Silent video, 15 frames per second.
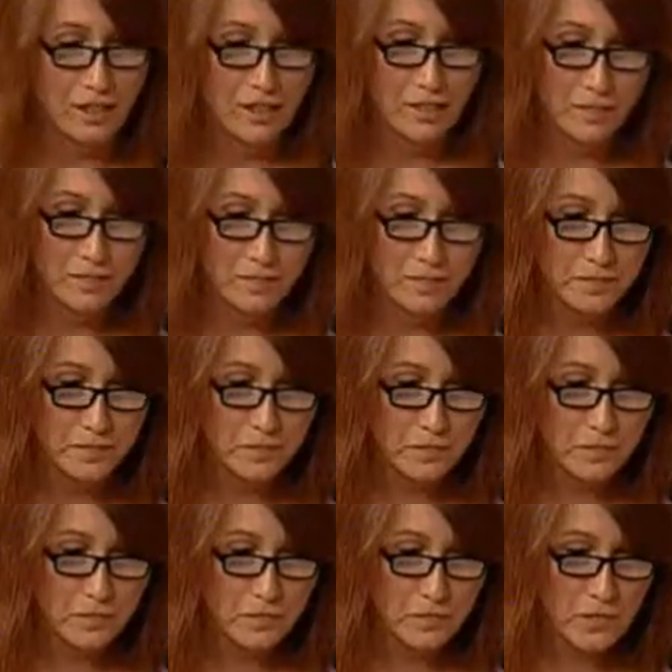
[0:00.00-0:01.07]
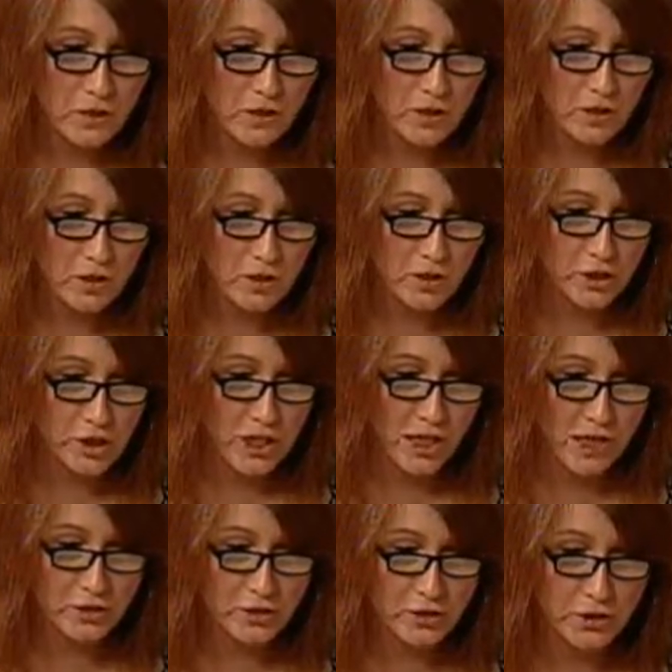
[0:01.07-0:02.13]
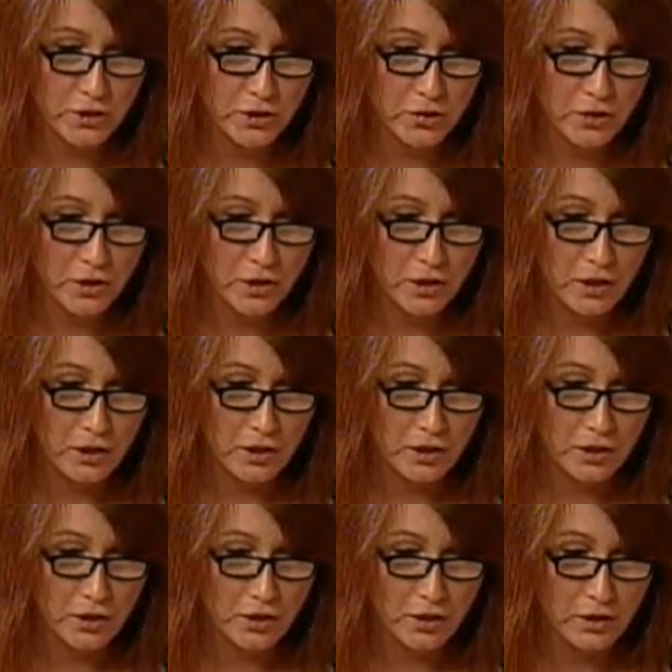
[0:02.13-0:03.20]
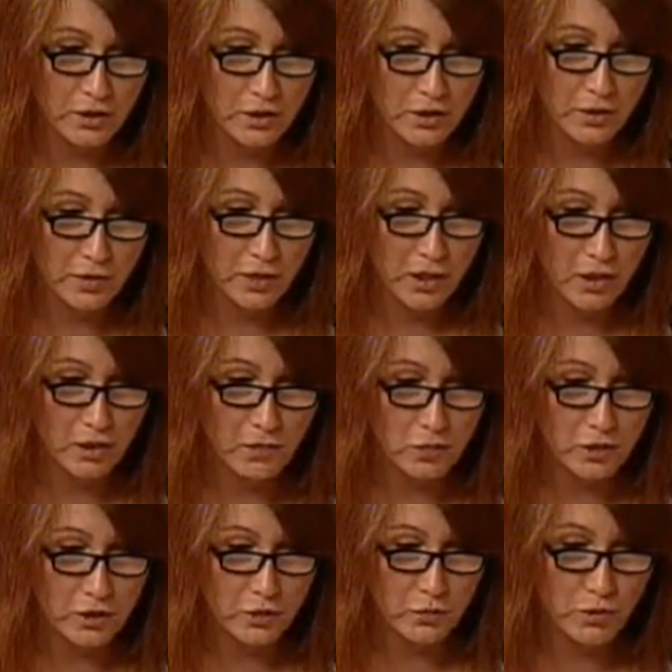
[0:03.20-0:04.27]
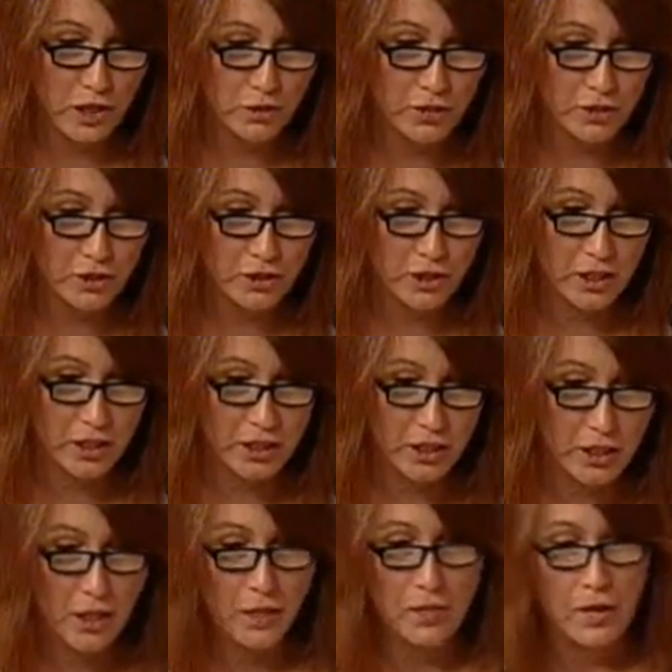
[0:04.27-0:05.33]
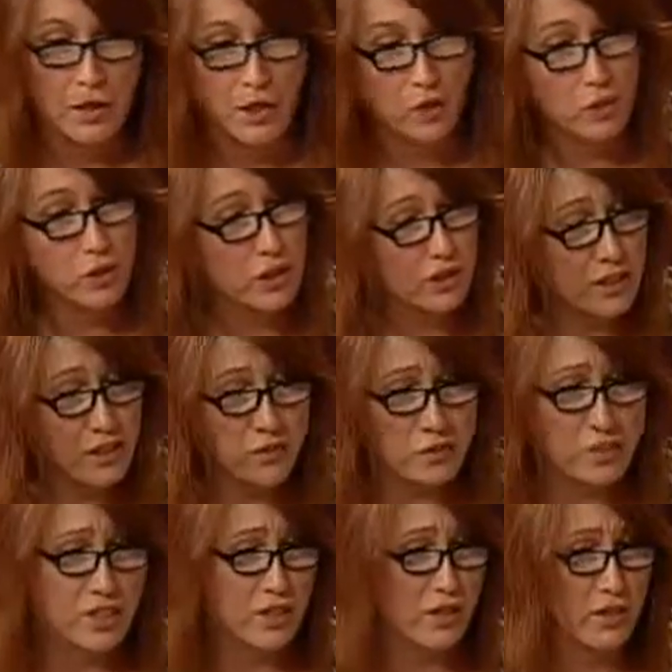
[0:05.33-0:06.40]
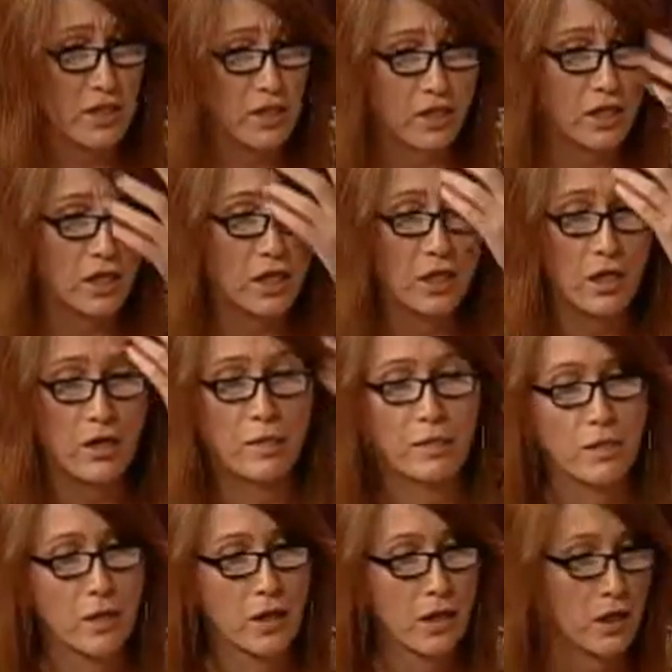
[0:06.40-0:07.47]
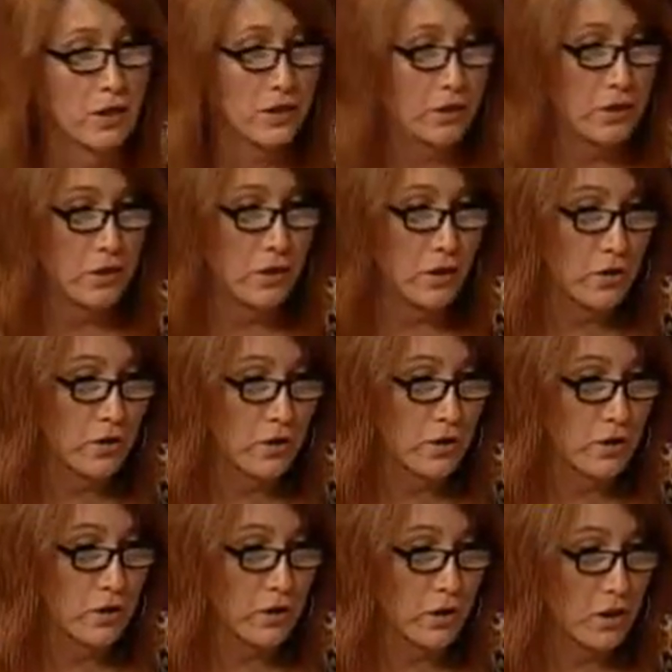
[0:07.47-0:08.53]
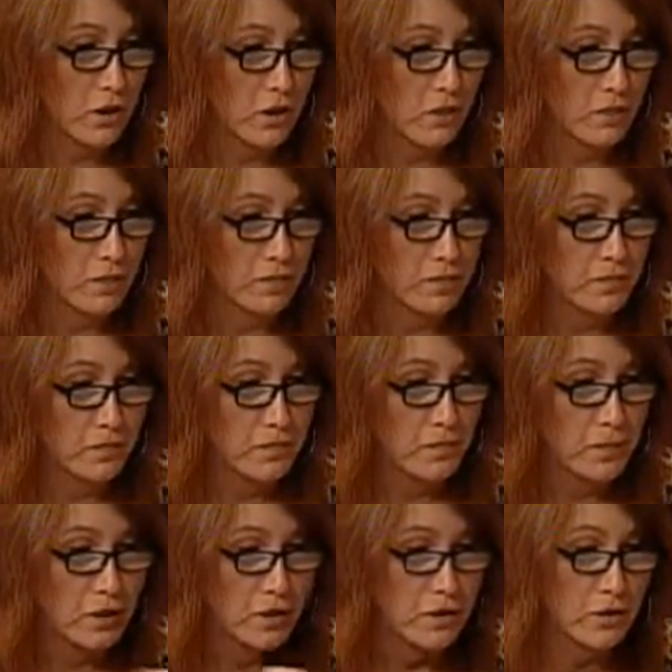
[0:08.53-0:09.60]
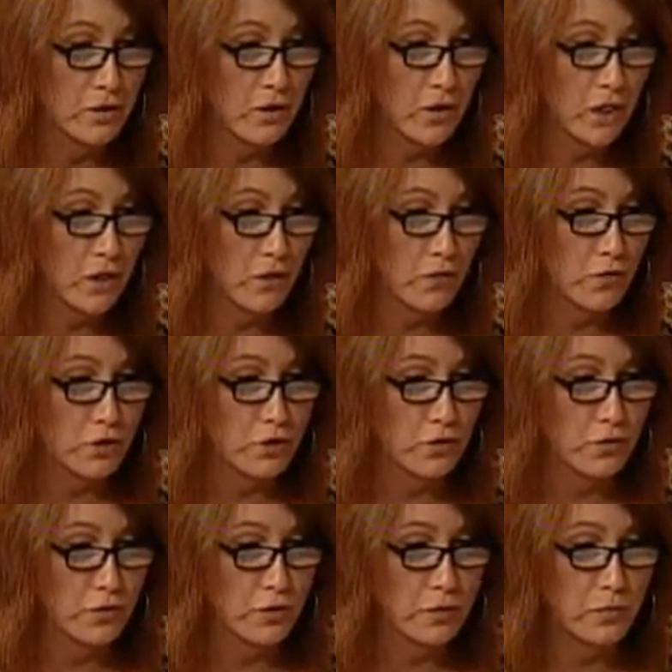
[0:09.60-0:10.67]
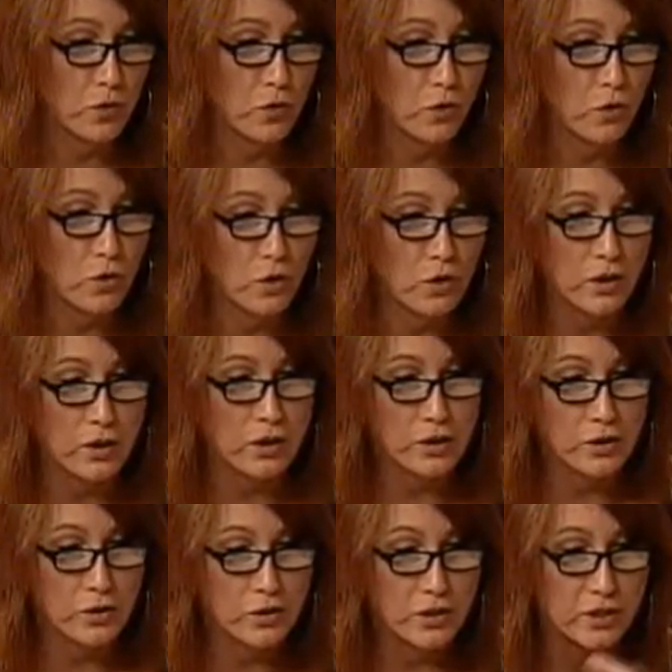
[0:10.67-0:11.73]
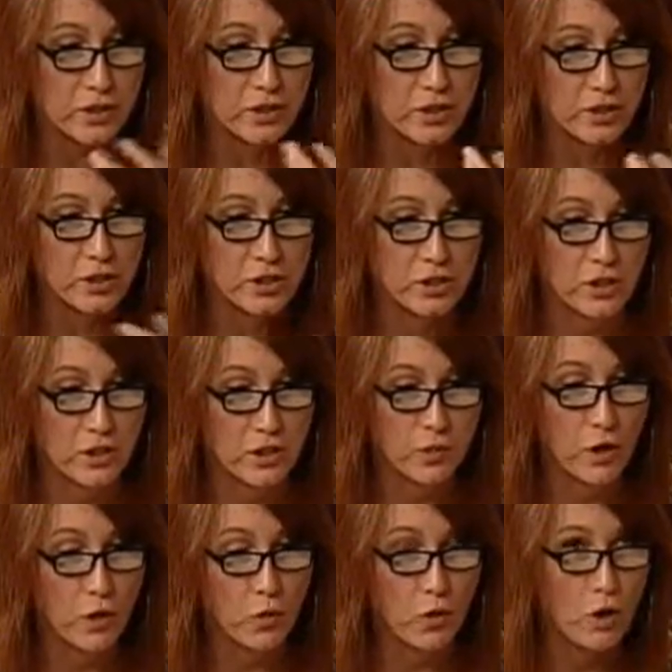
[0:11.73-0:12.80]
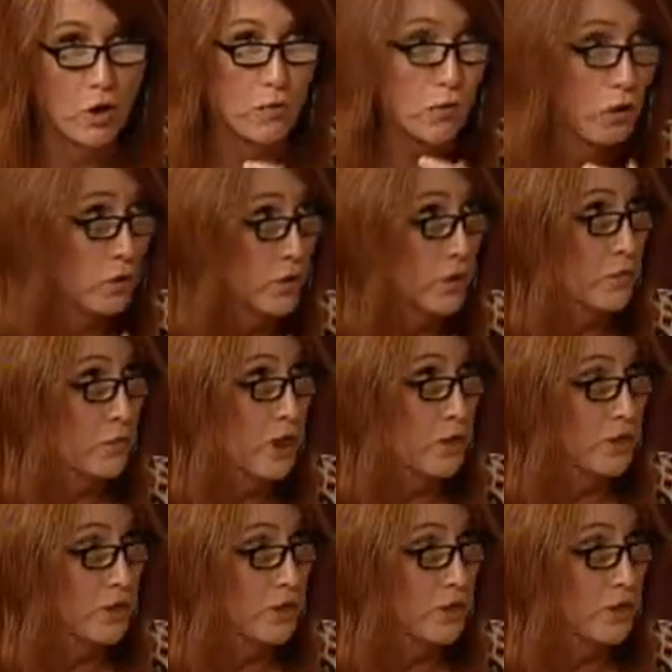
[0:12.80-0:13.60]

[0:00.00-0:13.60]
Um, this is the, the challenge to uh, to um, California's Proposition 8, no. Oh. which is an interesting thing. Um, the you know the the the California Supreme Court issued its decision um, upholding